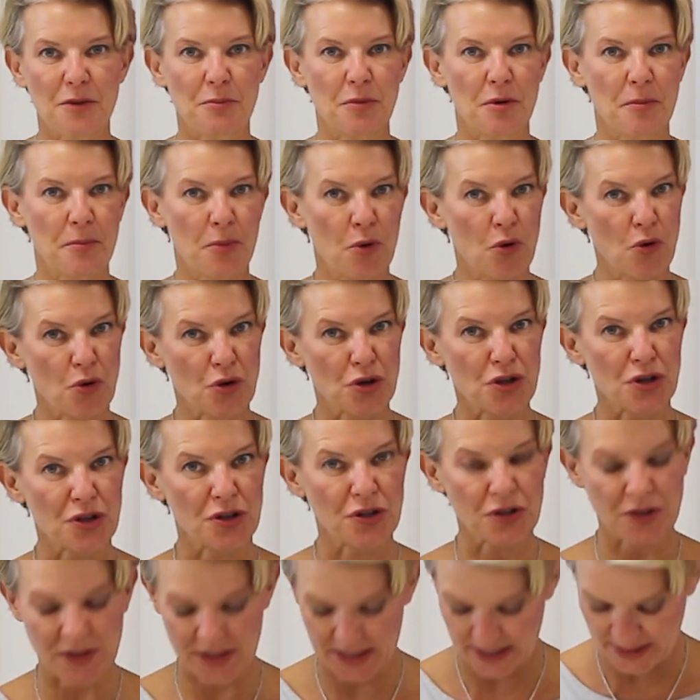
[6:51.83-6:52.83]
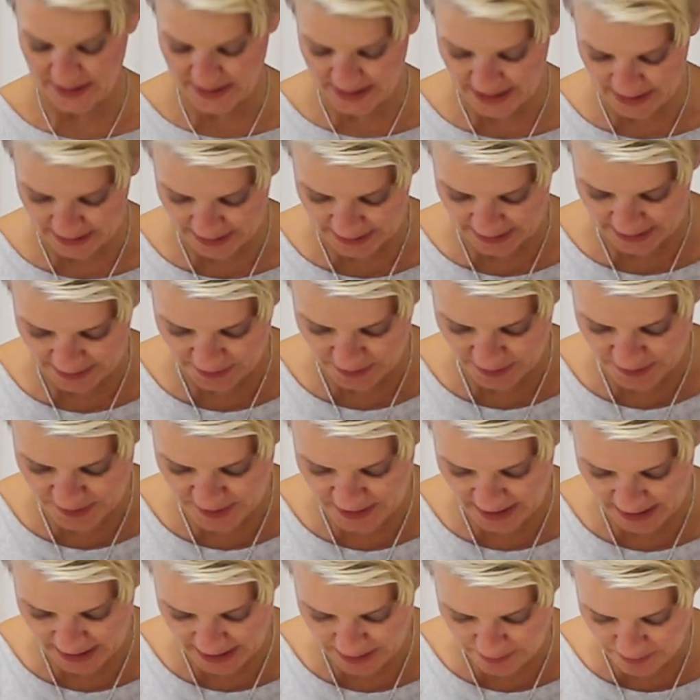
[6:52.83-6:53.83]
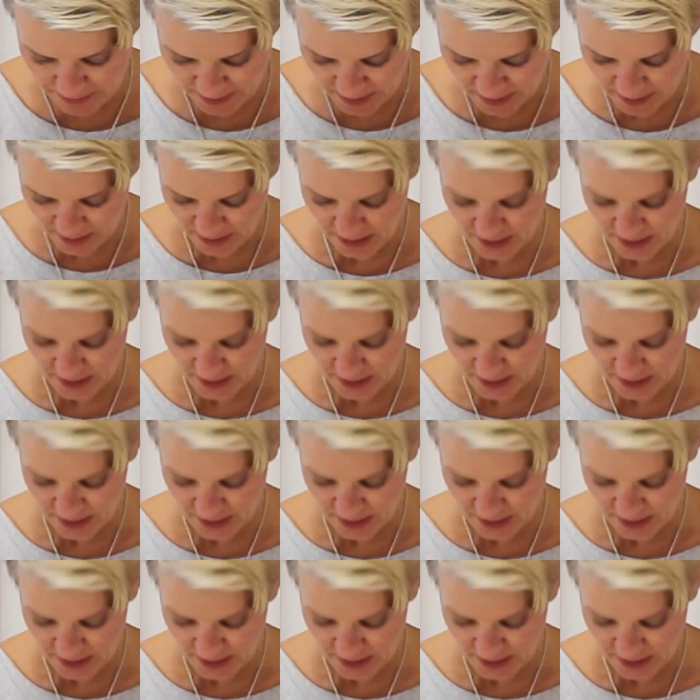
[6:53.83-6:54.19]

proportions exactly the same.